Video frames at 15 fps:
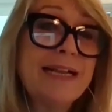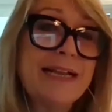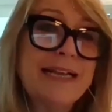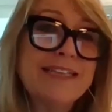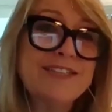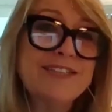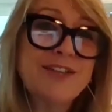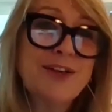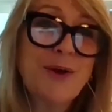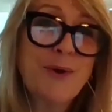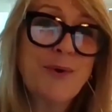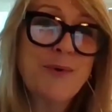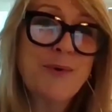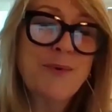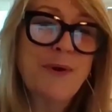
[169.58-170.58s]

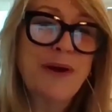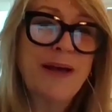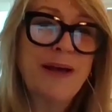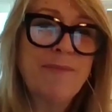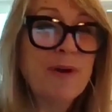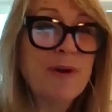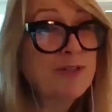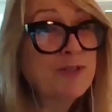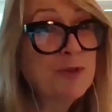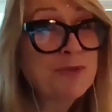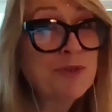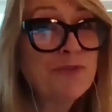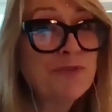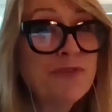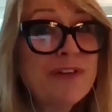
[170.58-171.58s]
So our
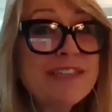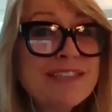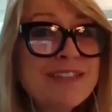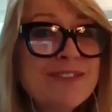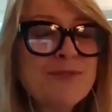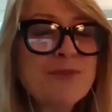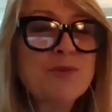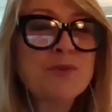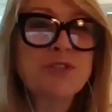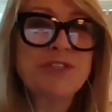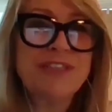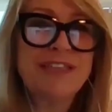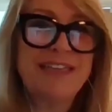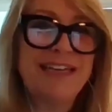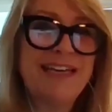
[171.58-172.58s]
job's not finished,
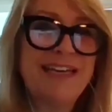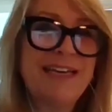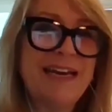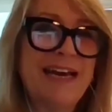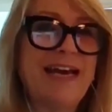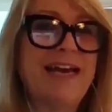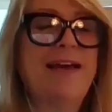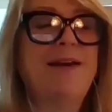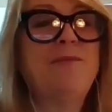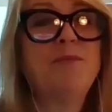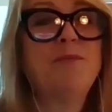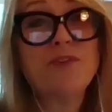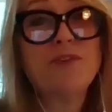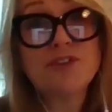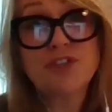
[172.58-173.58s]
unfortunately.
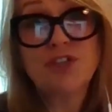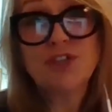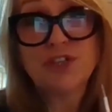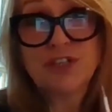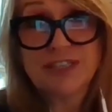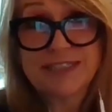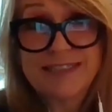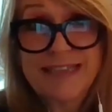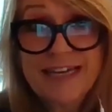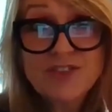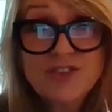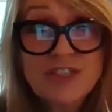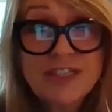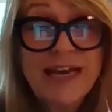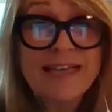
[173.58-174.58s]
We've got to look at
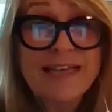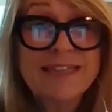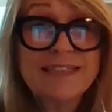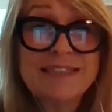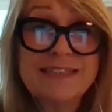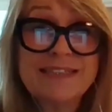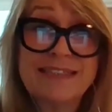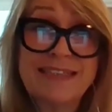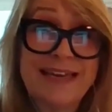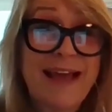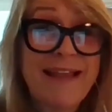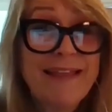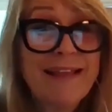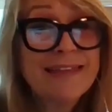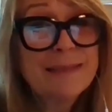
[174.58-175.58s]
secondary cancers. And
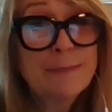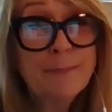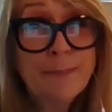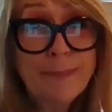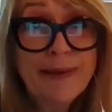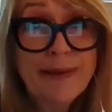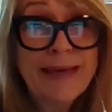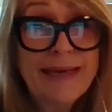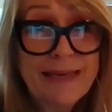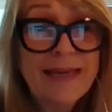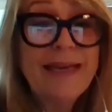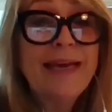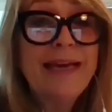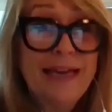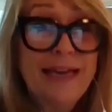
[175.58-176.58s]
again, that's a big
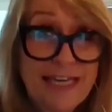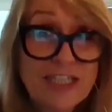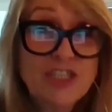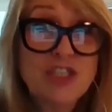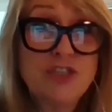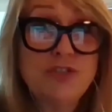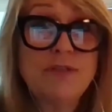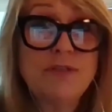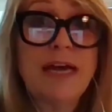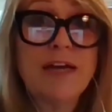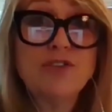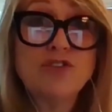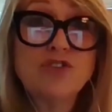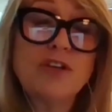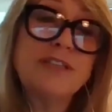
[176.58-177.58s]
issue
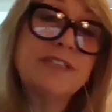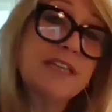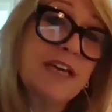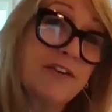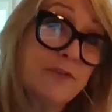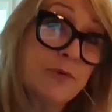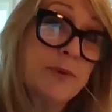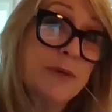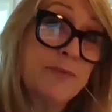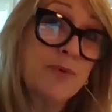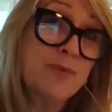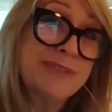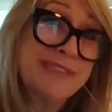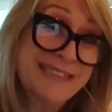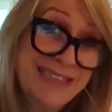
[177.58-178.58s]
now, trying to cover people
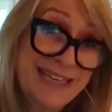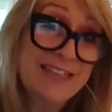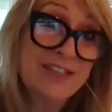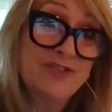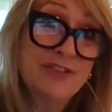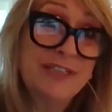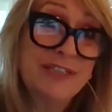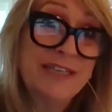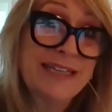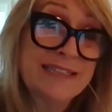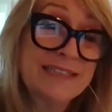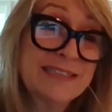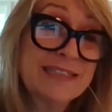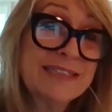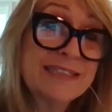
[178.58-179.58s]
with secondary
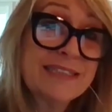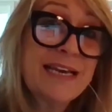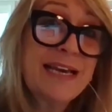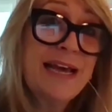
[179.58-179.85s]
cancers.